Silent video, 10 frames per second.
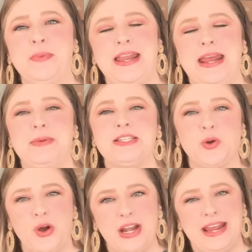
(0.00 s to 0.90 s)
my name is
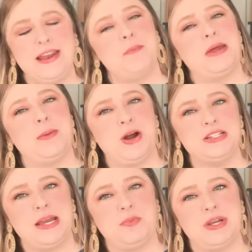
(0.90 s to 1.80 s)
Courtney and I've been a
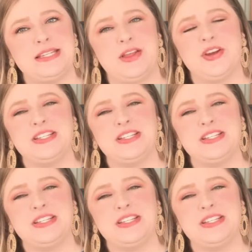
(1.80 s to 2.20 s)
part-time reseller